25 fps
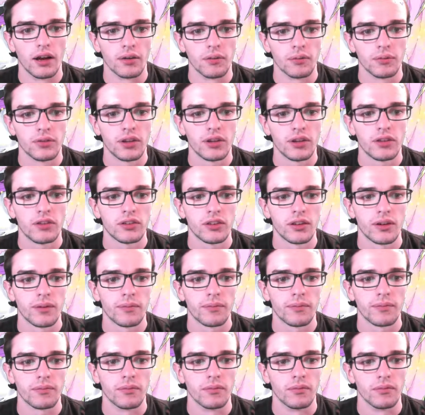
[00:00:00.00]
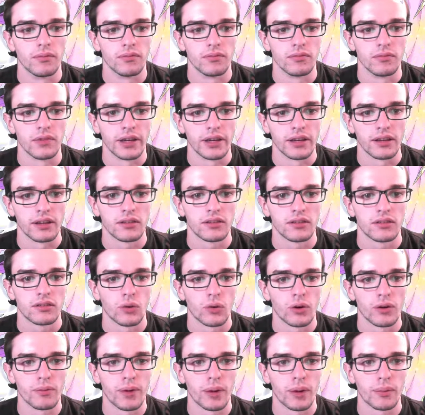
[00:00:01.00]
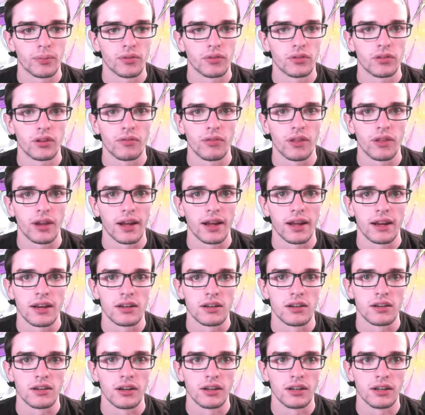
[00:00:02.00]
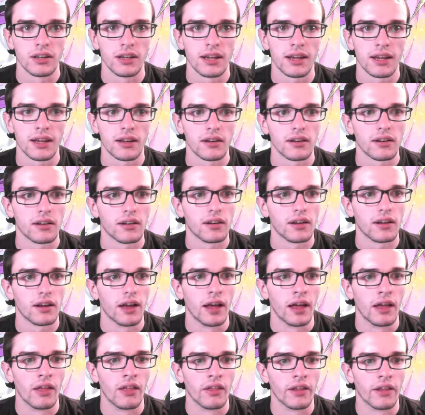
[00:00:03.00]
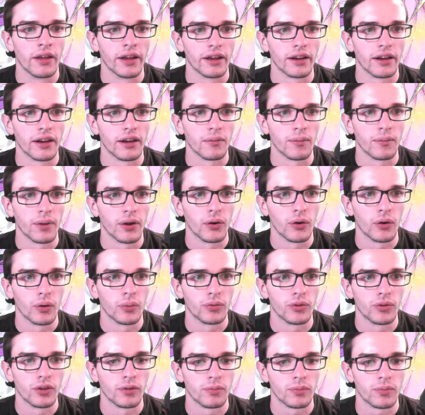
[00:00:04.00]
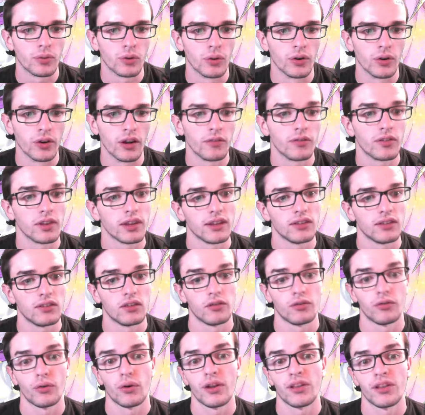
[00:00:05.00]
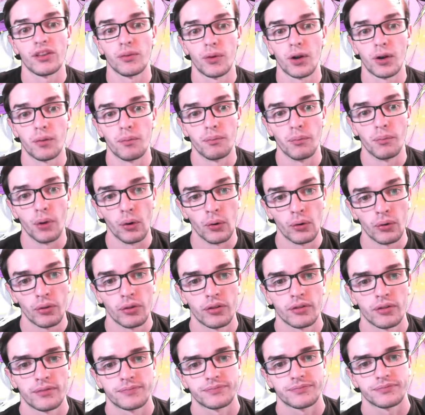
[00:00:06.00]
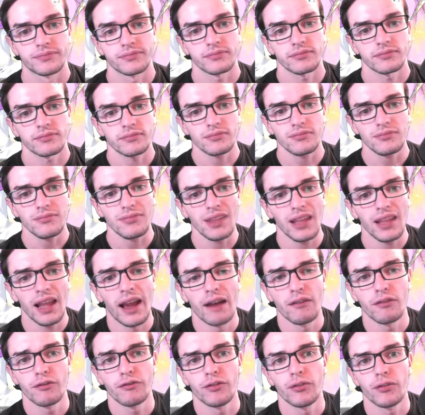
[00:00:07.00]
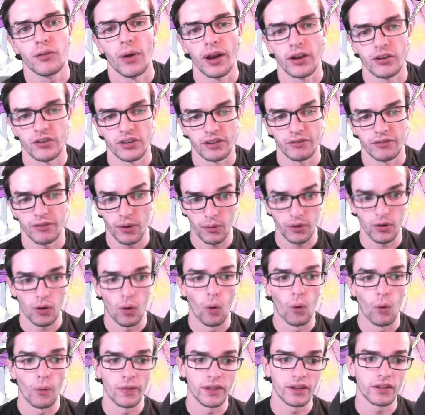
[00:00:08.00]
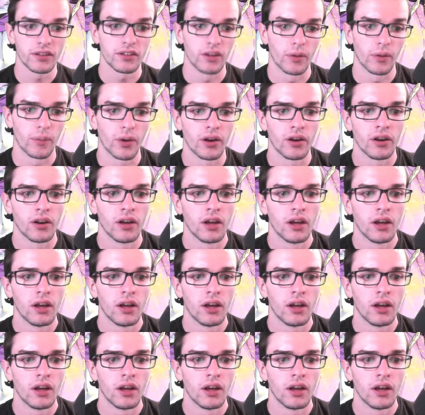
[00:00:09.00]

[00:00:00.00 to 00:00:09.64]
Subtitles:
Did some like story maps and stuff that I hadn't done yet, and I got my orbs up to enough to get to the 40 summon on both. I have a few extra. If I were to summon